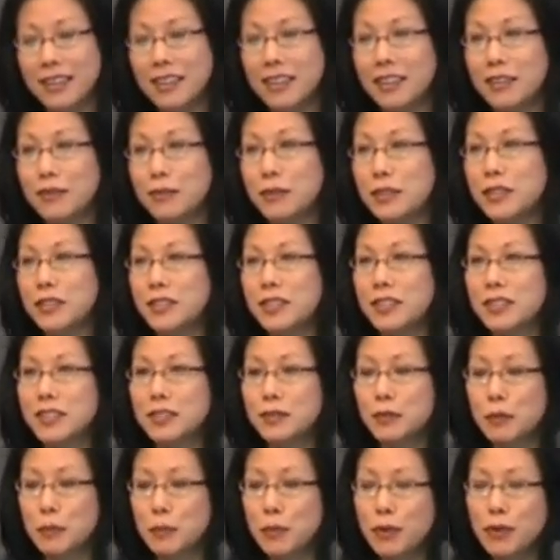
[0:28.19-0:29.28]
uh, which
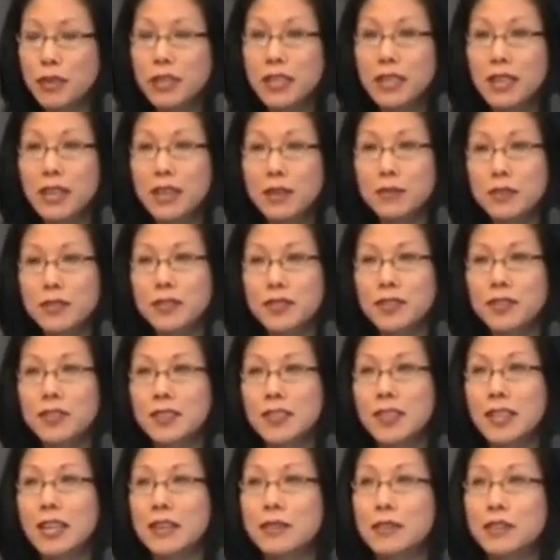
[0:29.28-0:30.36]
is reporting on
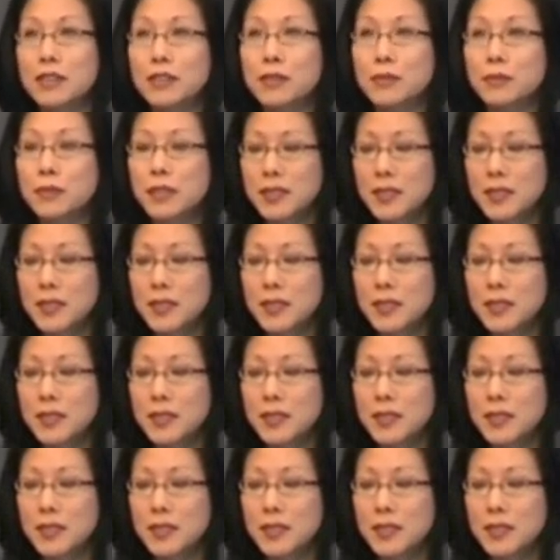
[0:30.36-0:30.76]
research that I've just